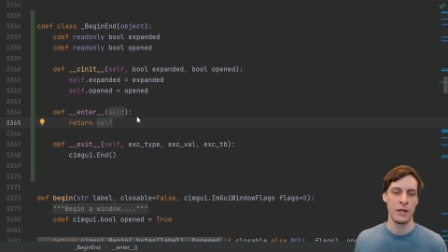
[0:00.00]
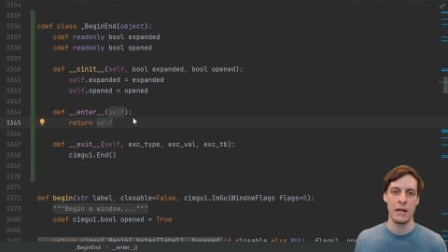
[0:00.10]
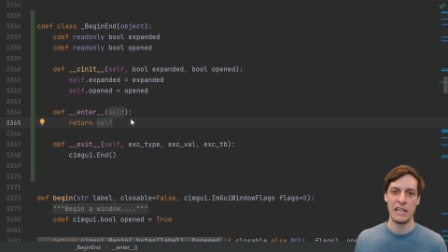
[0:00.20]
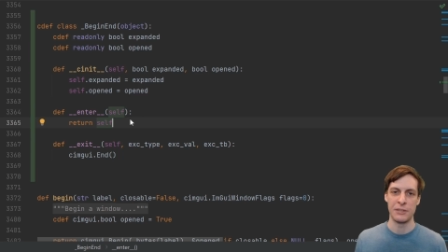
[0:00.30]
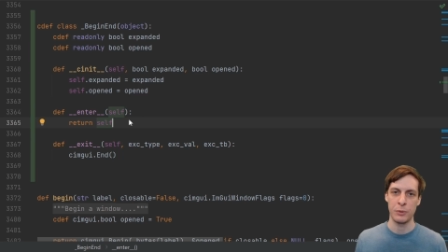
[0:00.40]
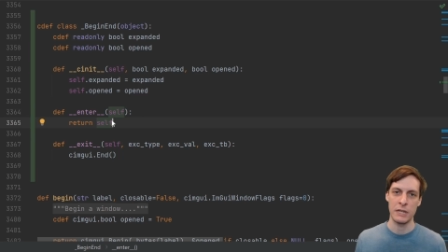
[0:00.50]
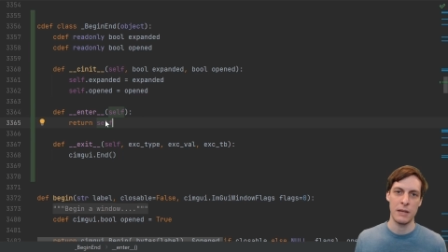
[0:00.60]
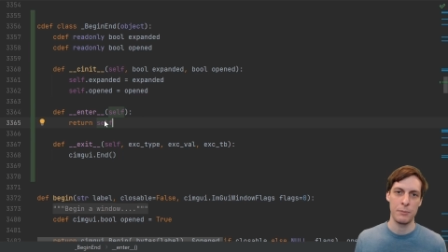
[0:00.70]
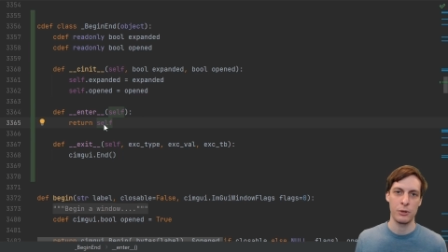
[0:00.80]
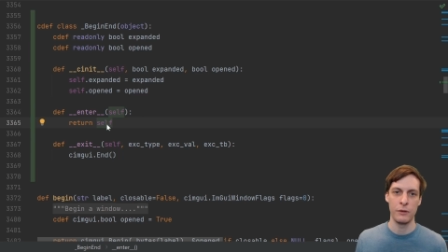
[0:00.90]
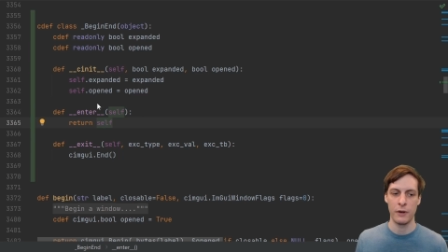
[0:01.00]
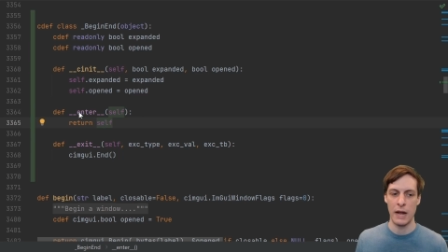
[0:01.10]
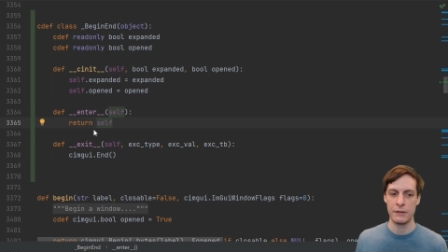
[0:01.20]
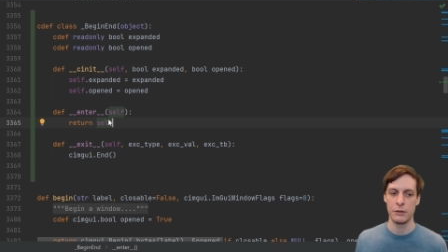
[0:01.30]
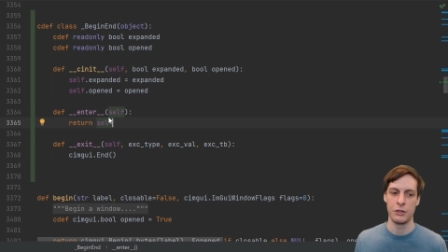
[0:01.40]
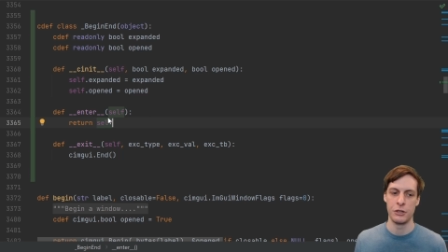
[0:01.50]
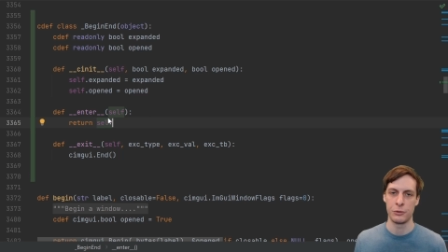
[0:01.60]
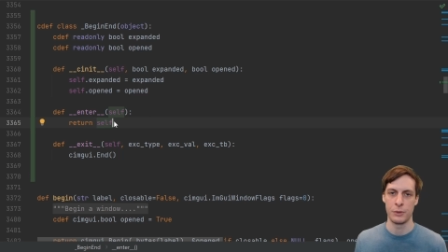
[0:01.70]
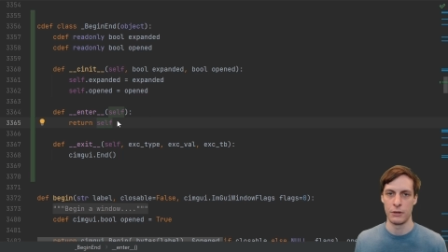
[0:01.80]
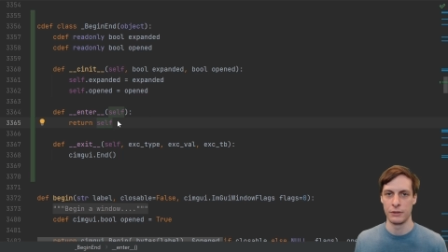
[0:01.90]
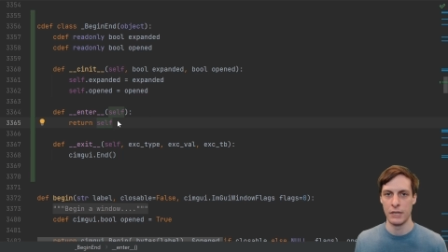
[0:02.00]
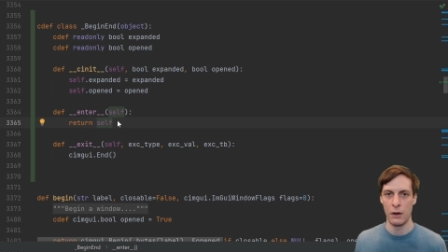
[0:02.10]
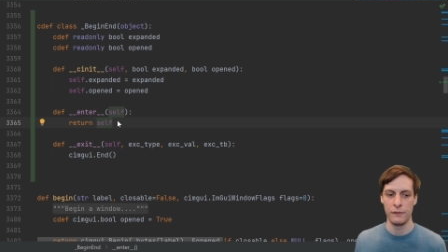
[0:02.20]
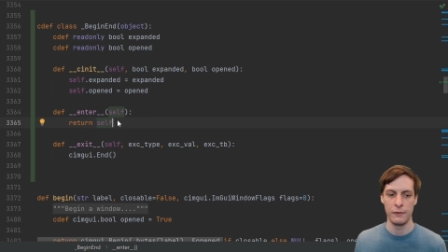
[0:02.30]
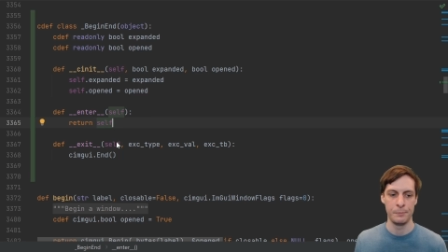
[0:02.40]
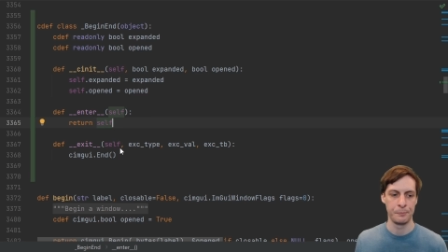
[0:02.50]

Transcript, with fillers: It's pretty typical for enter to just return self.